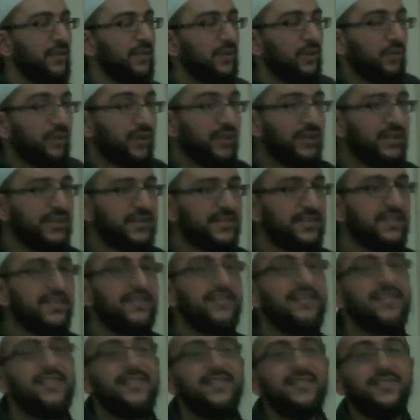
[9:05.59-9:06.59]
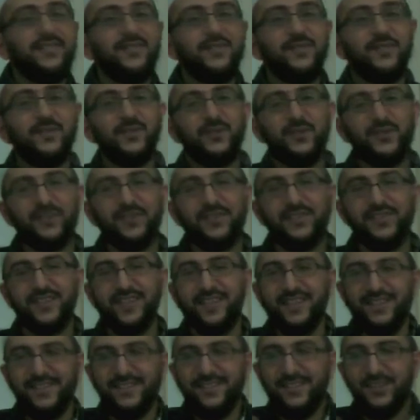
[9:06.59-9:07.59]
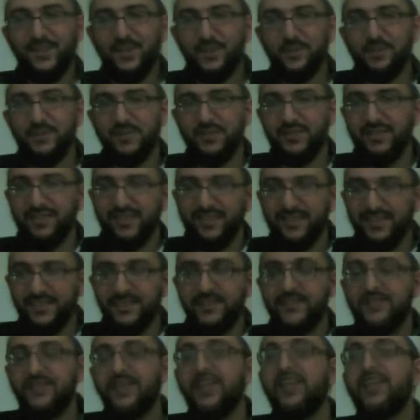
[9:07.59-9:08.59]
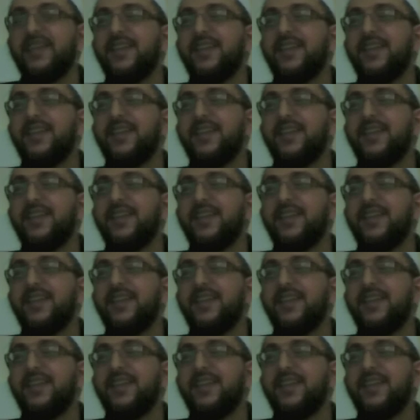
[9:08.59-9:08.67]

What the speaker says: With all innocence, of course, that is human love